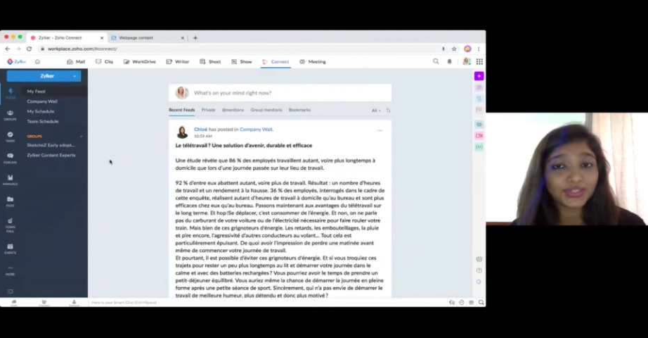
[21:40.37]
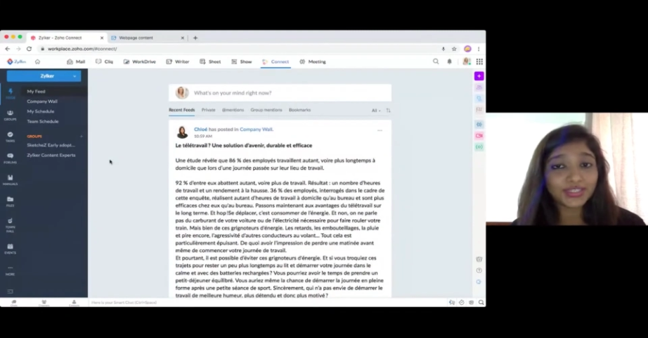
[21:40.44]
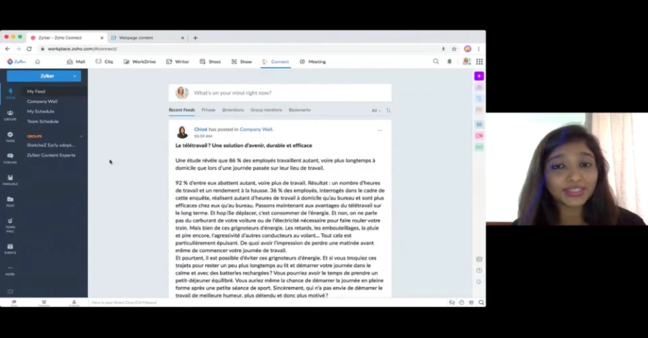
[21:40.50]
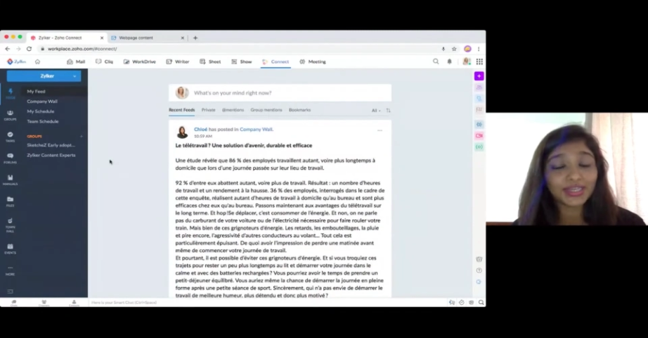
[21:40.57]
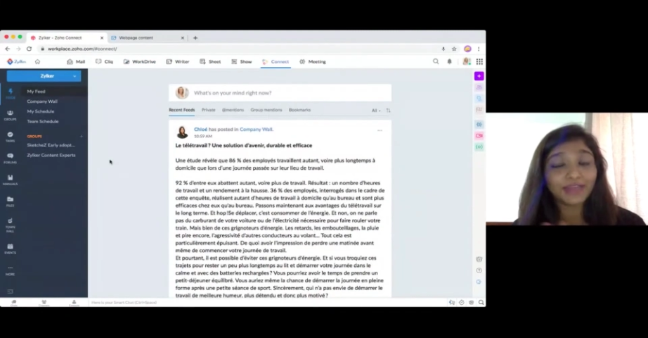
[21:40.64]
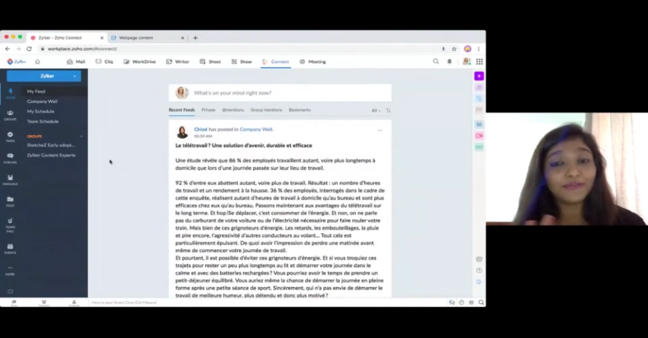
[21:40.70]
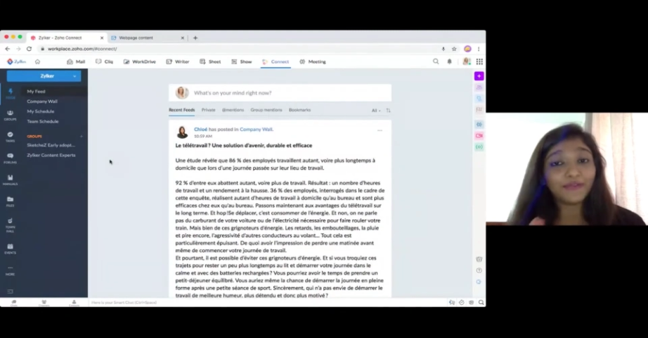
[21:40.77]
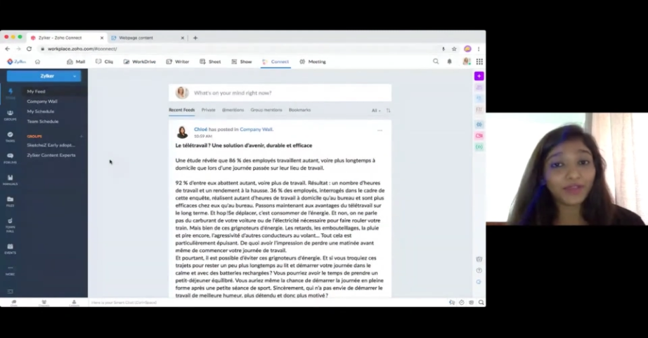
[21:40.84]

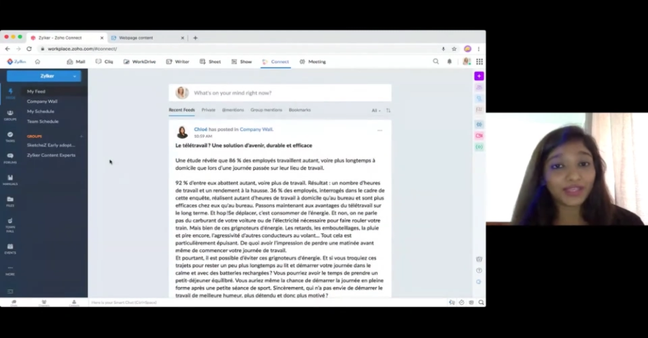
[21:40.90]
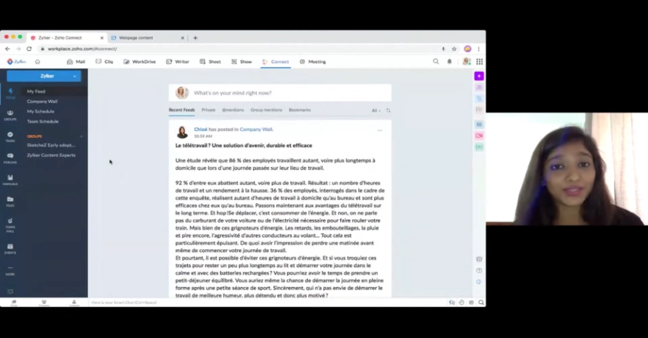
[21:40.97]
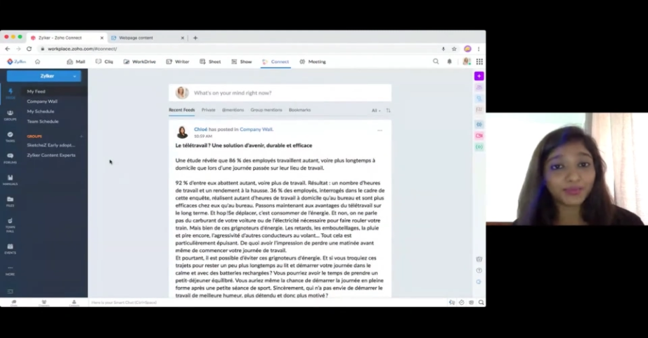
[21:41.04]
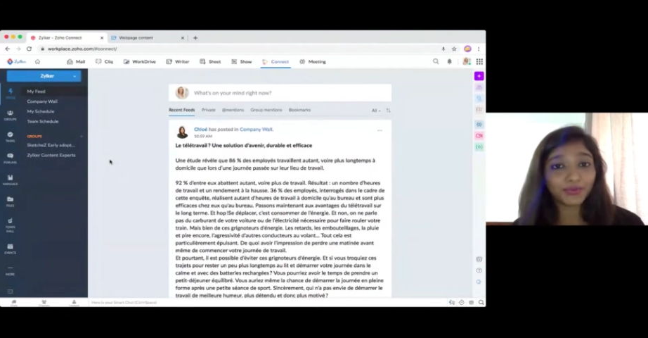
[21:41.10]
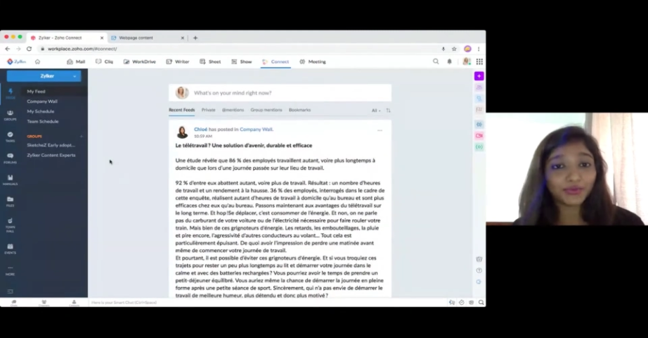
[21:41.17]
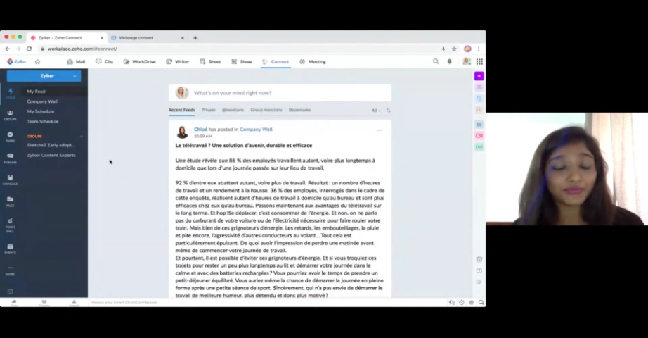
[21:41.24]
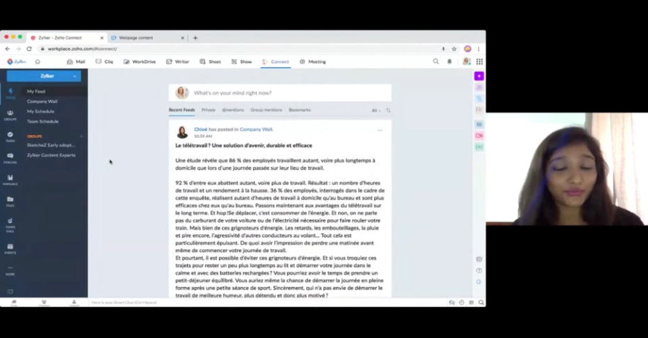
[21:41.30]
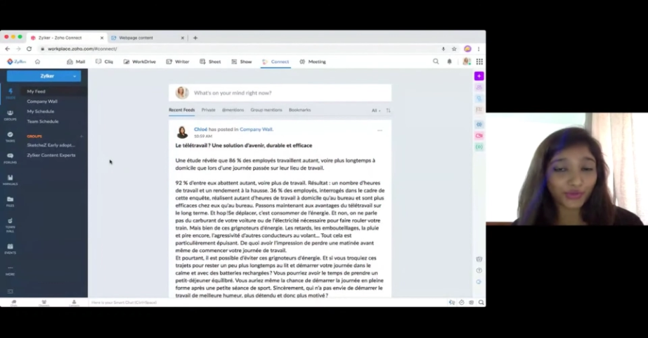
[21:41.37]
it's like
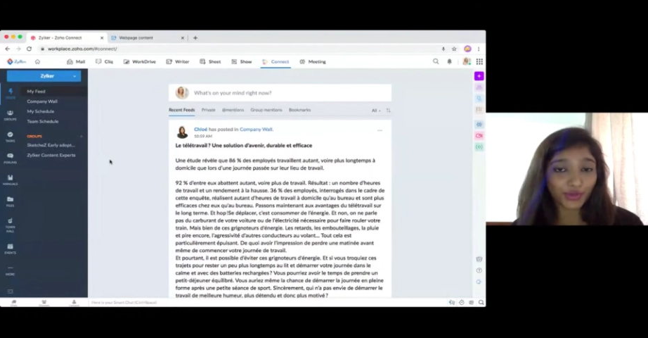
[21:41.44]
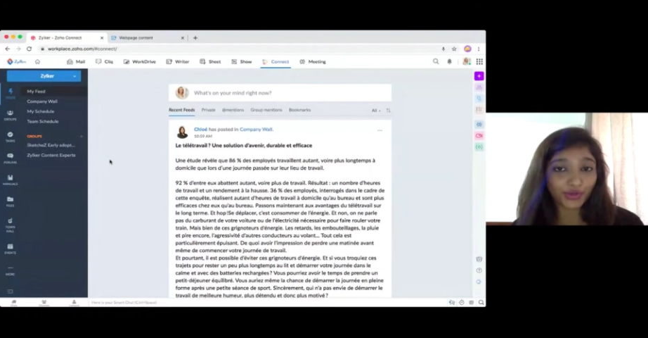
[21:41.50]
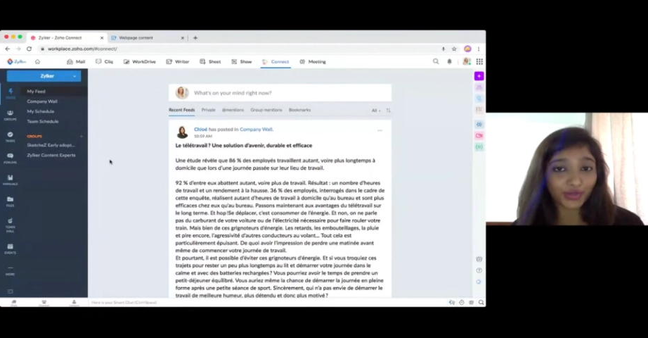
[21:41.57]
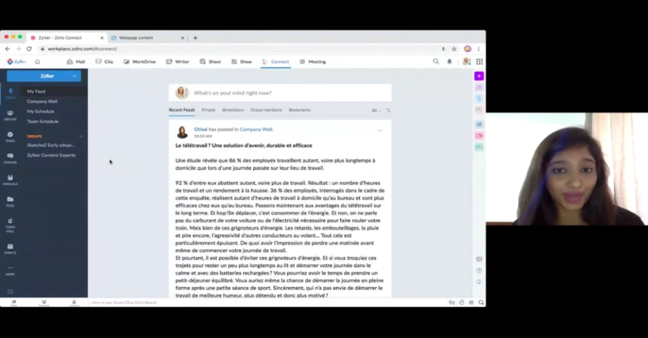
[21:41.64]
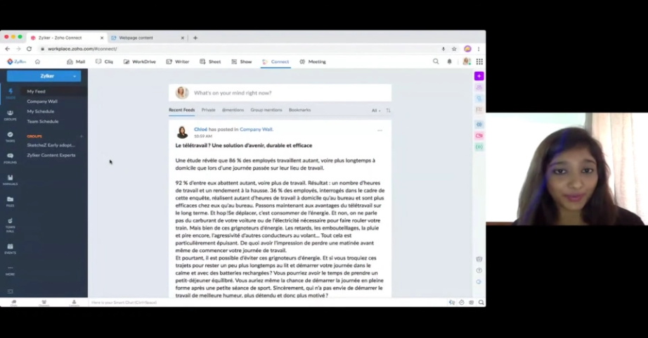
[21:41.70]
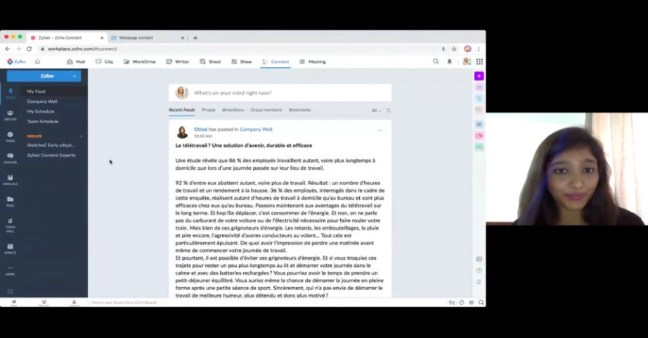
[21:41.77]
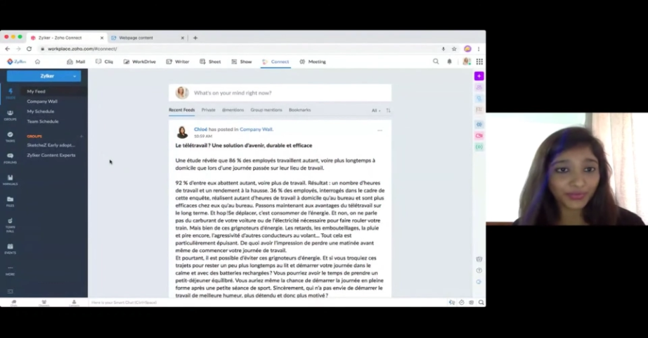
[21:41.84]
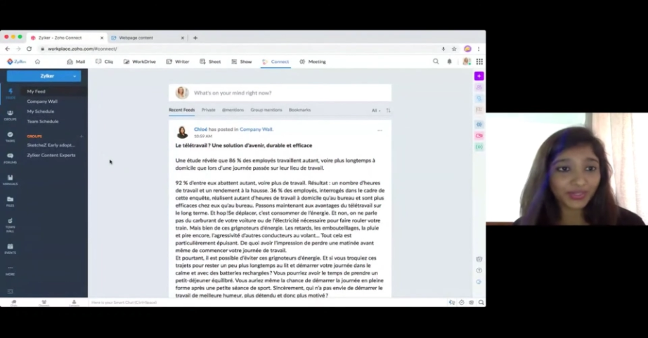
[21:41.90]
Facebook for your
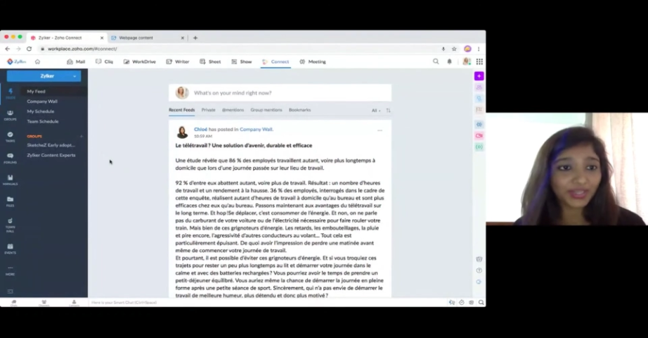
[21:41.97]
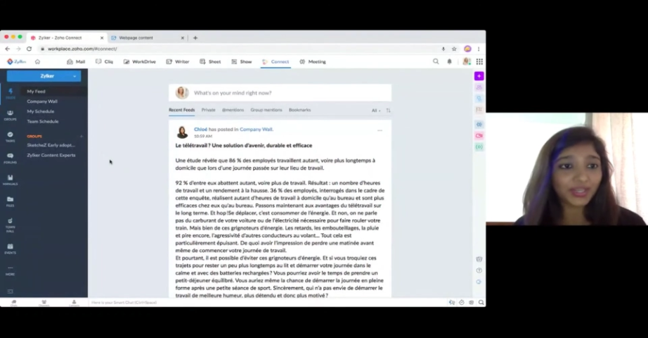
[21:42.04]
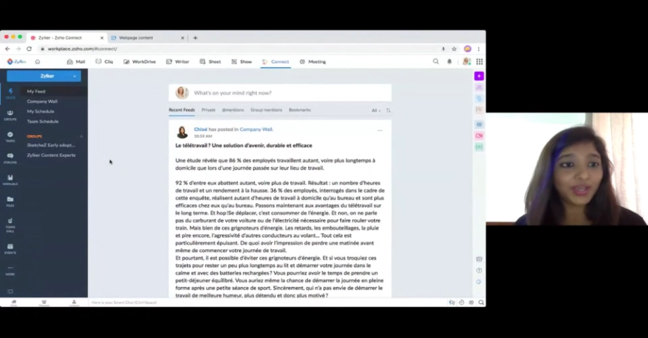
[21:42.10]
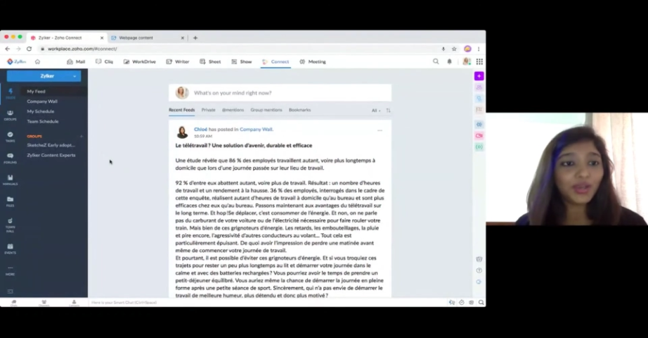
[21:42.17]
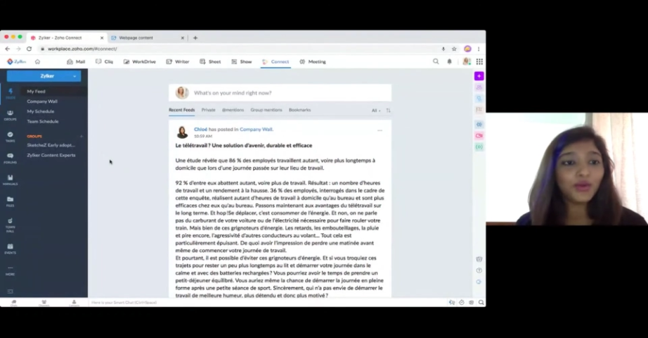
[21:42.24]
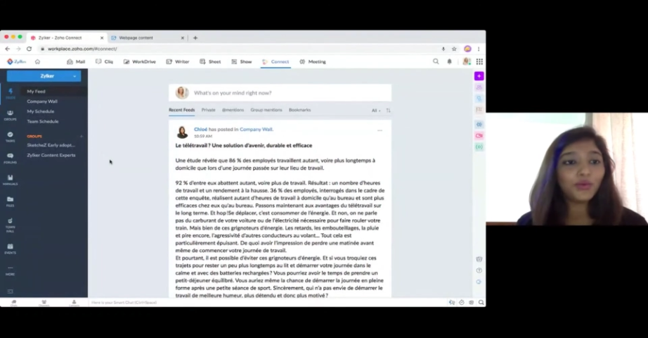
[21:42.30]
company,